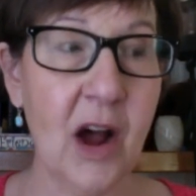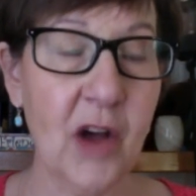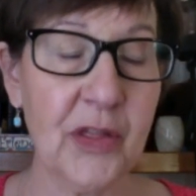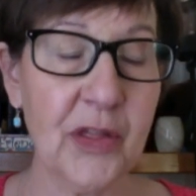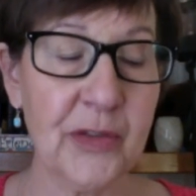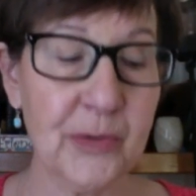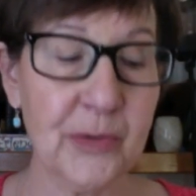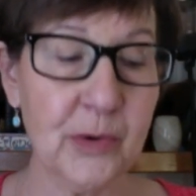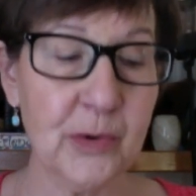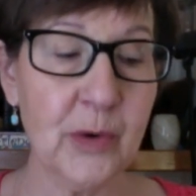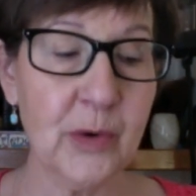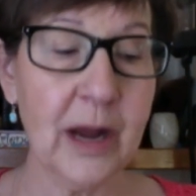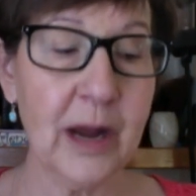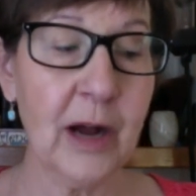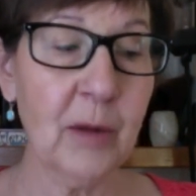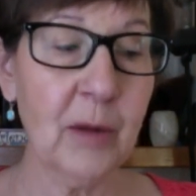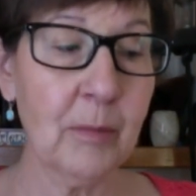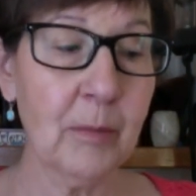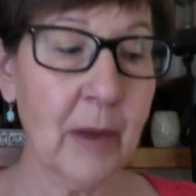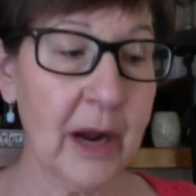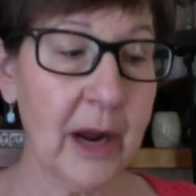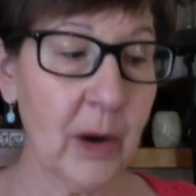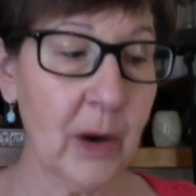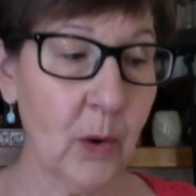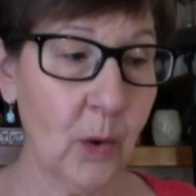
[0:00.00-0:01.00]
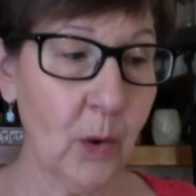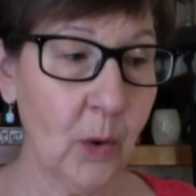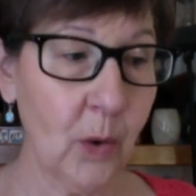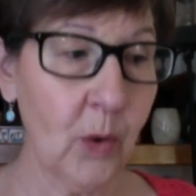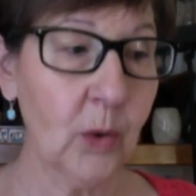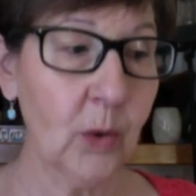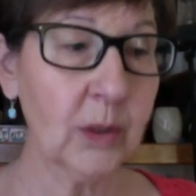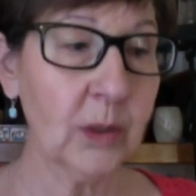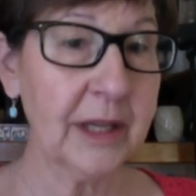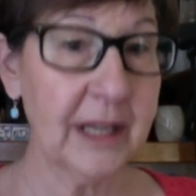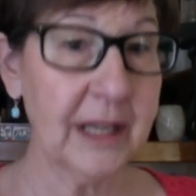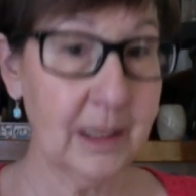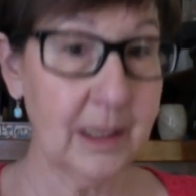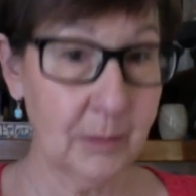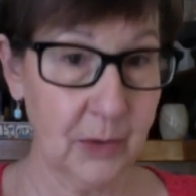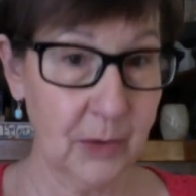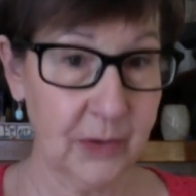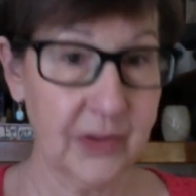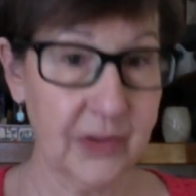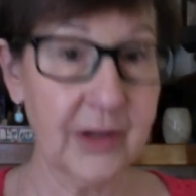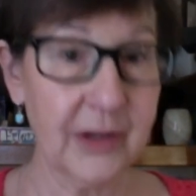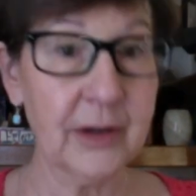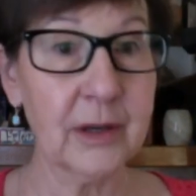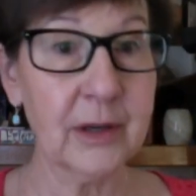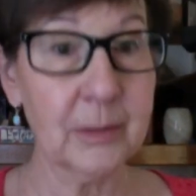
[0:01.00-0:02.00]
throughout my whole
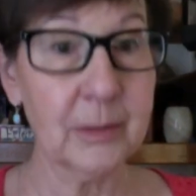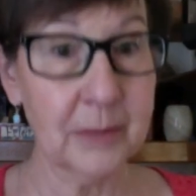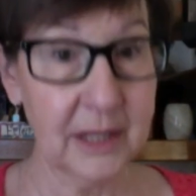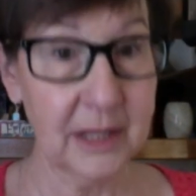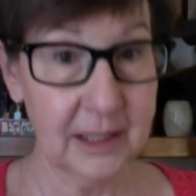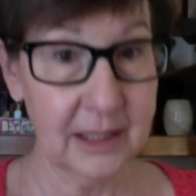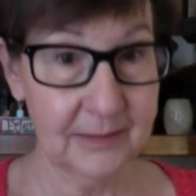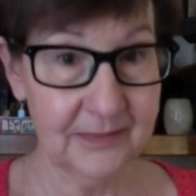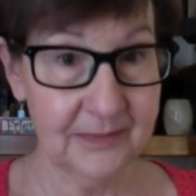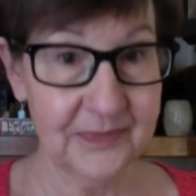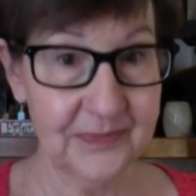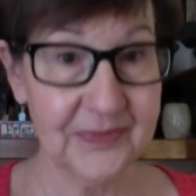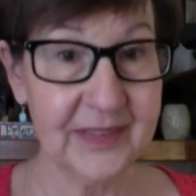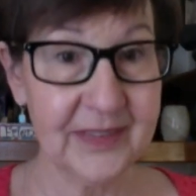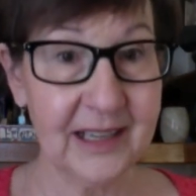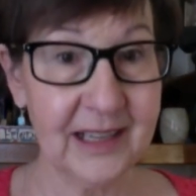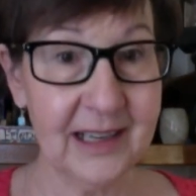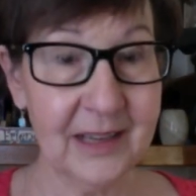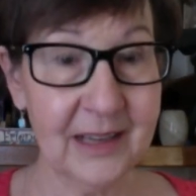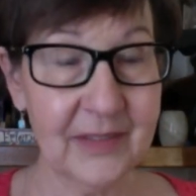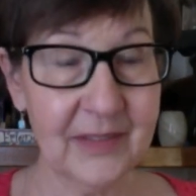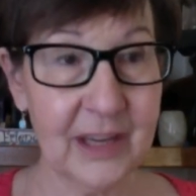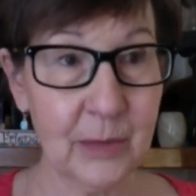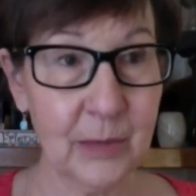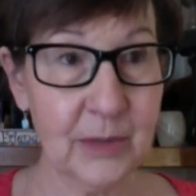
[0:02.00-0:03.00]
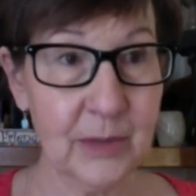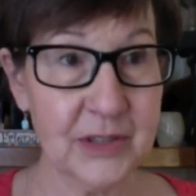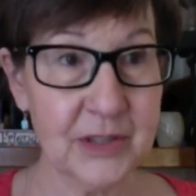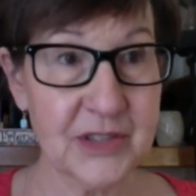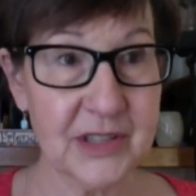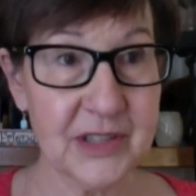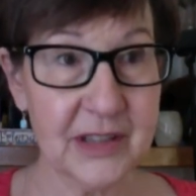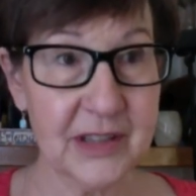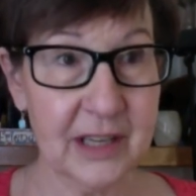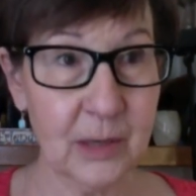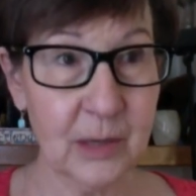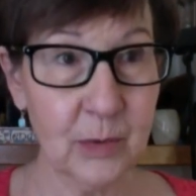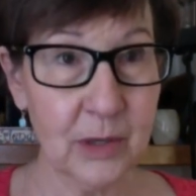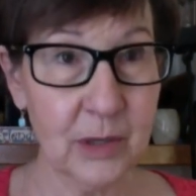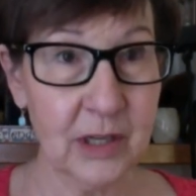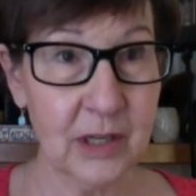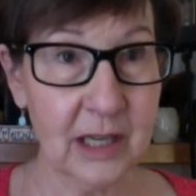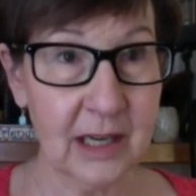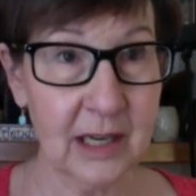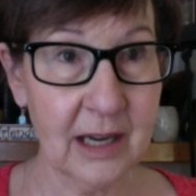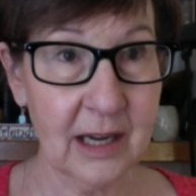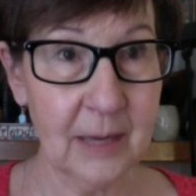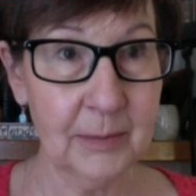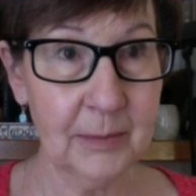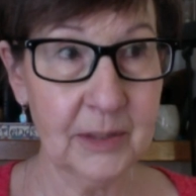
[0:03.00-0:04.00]
chemotherapy, there were a
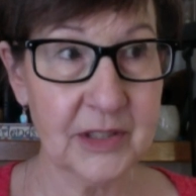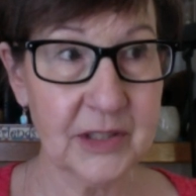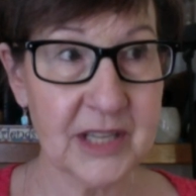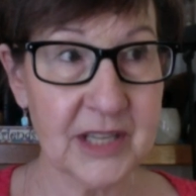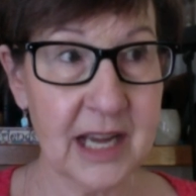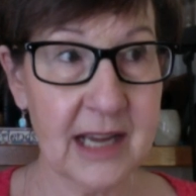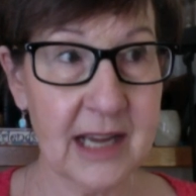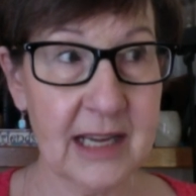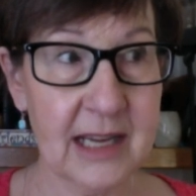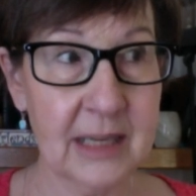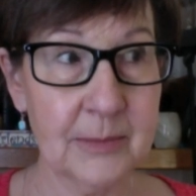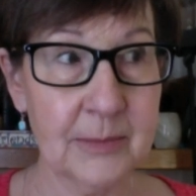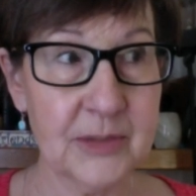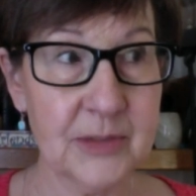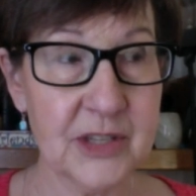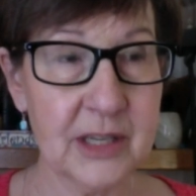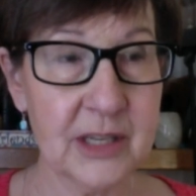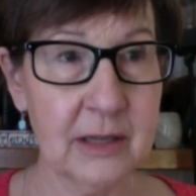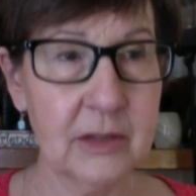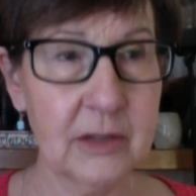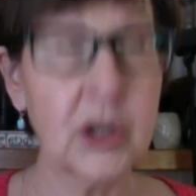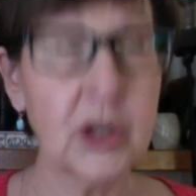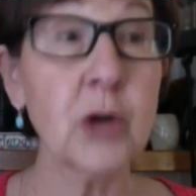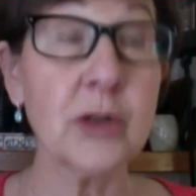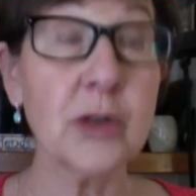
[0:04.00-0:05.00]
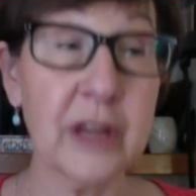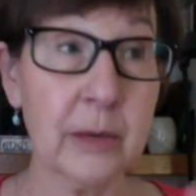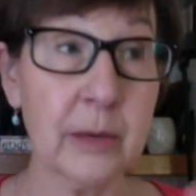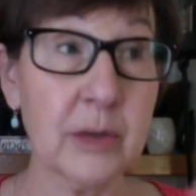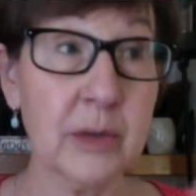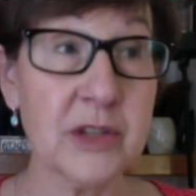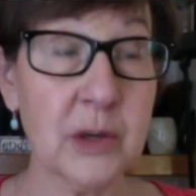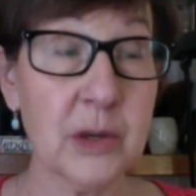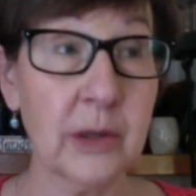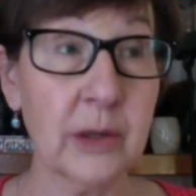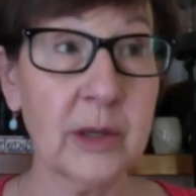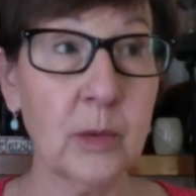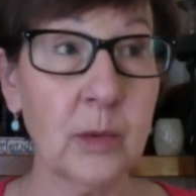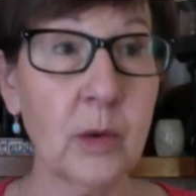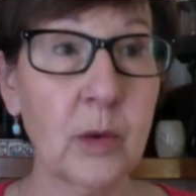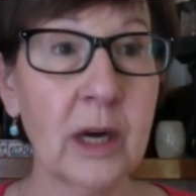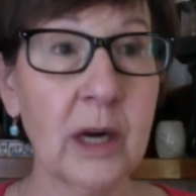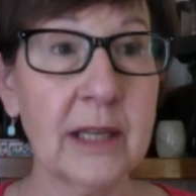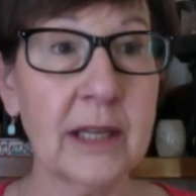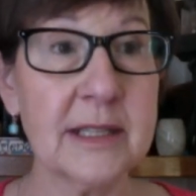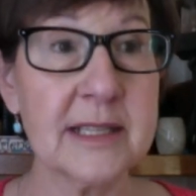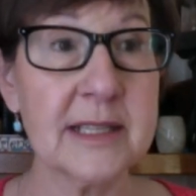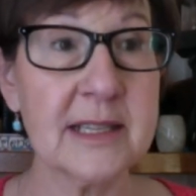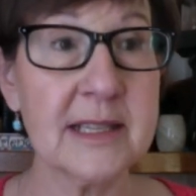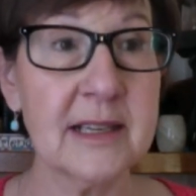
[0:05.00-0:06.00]
couple times, there was only
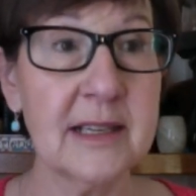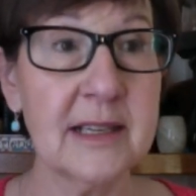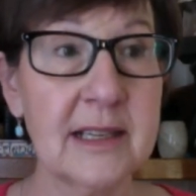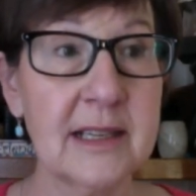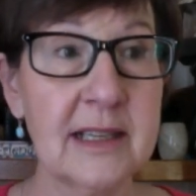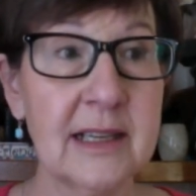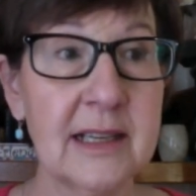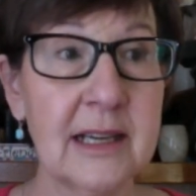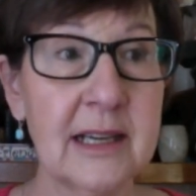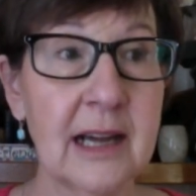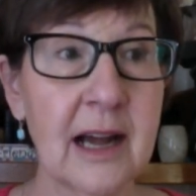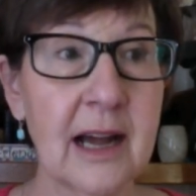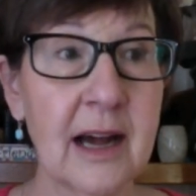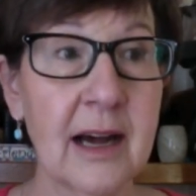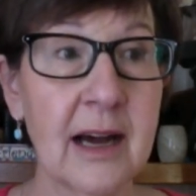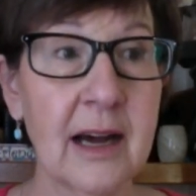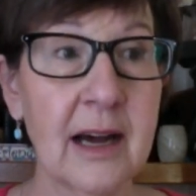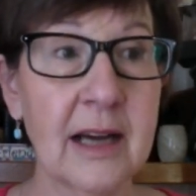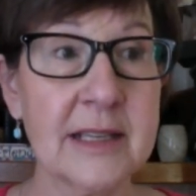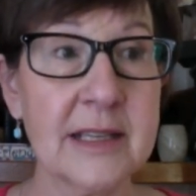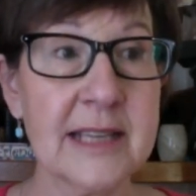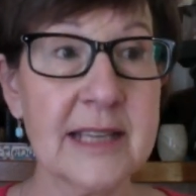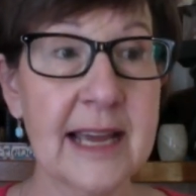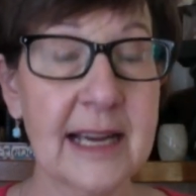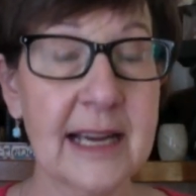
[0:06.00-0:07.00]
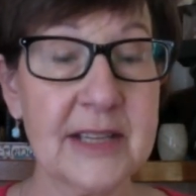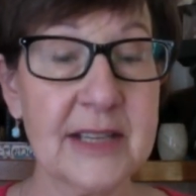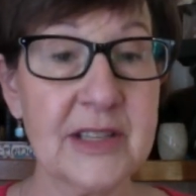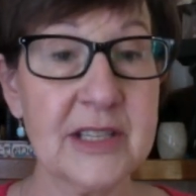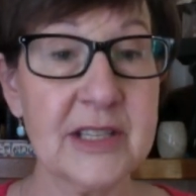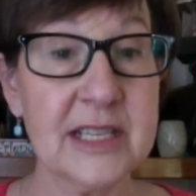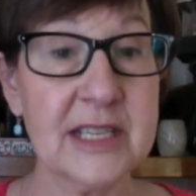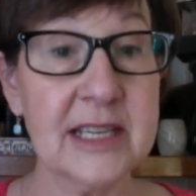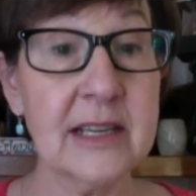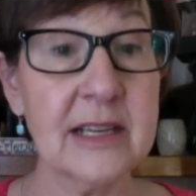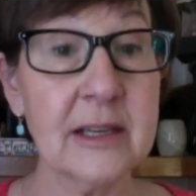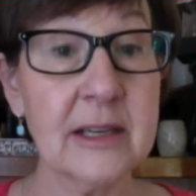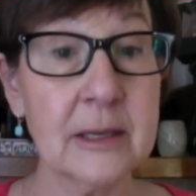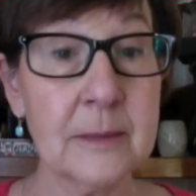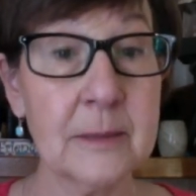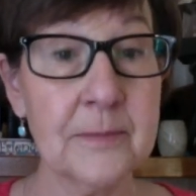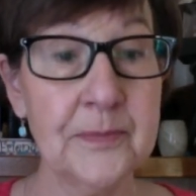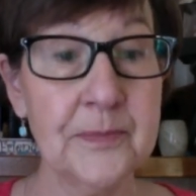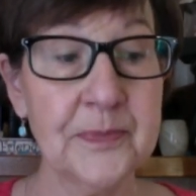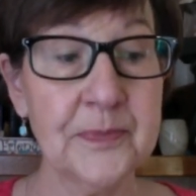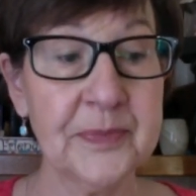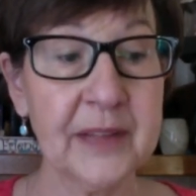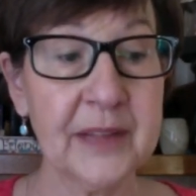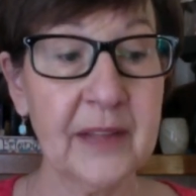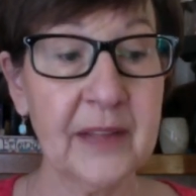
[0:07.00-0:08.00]
once on Taxotere
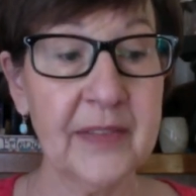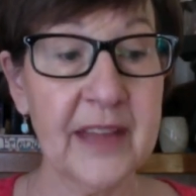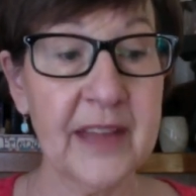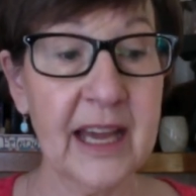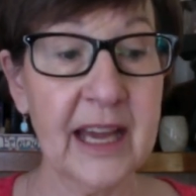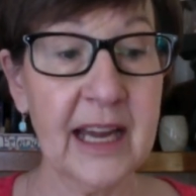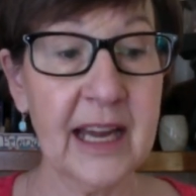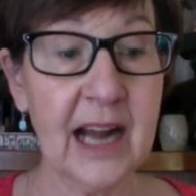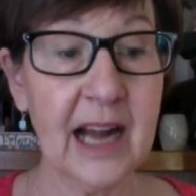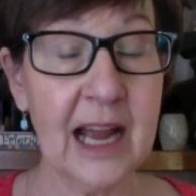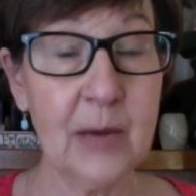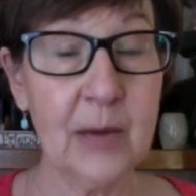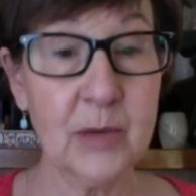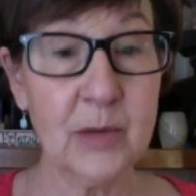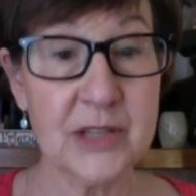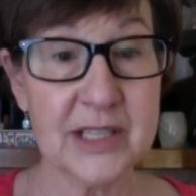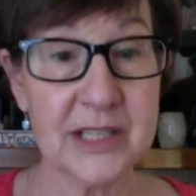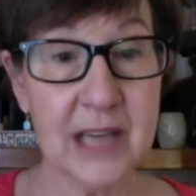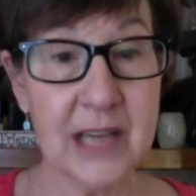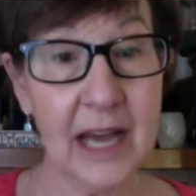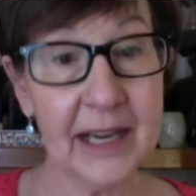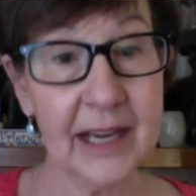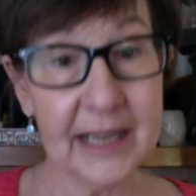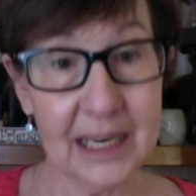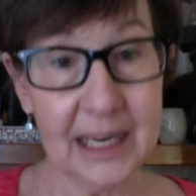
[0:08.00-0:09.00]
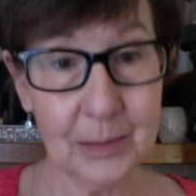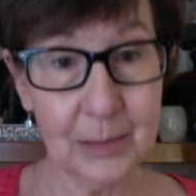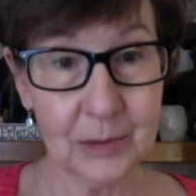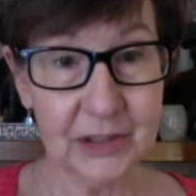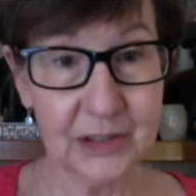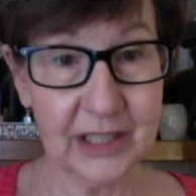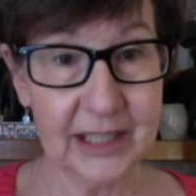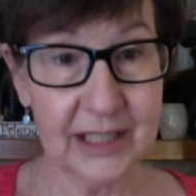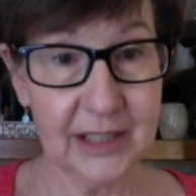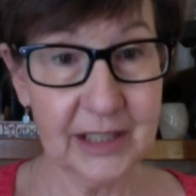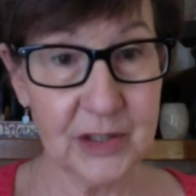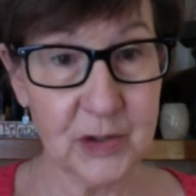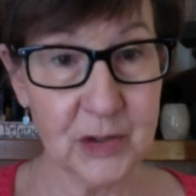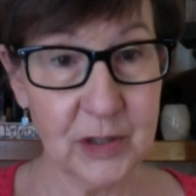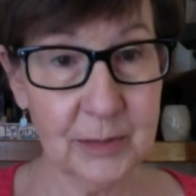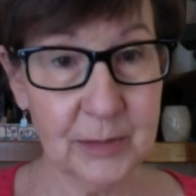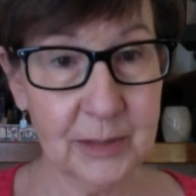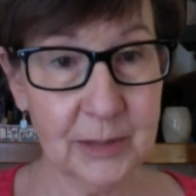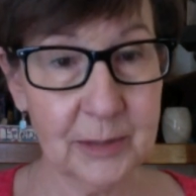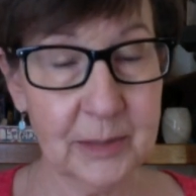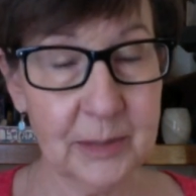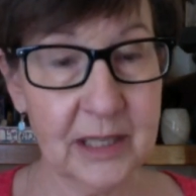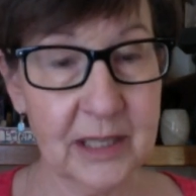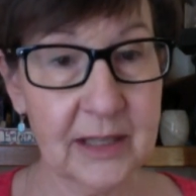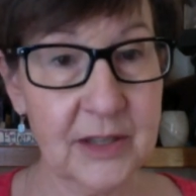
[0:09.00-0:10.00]
that I was not able to get
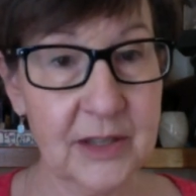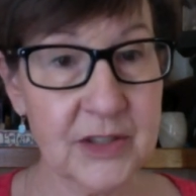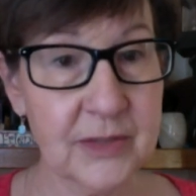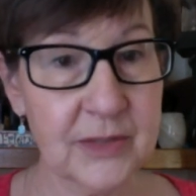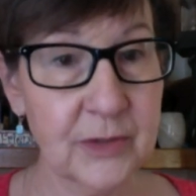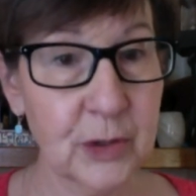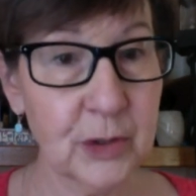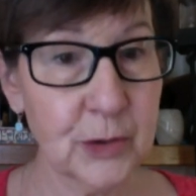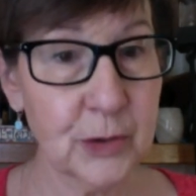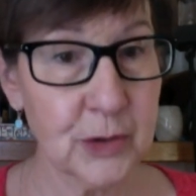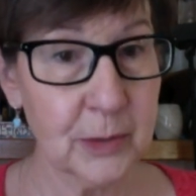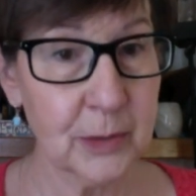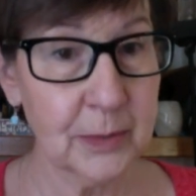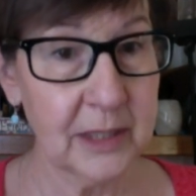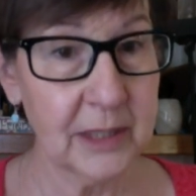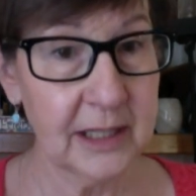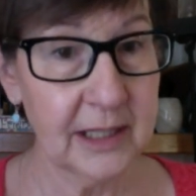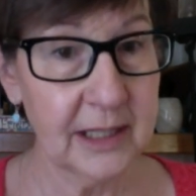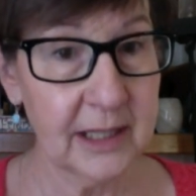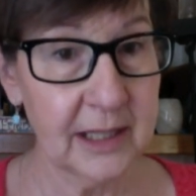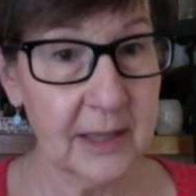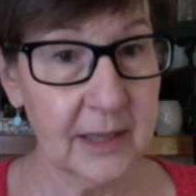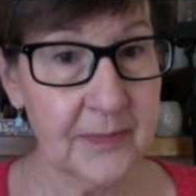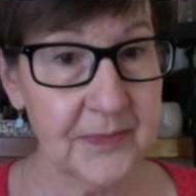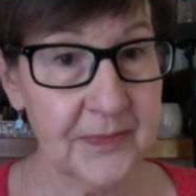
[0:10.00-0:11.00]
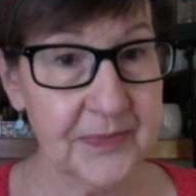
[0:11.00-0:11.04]
treatment because of neutropenia.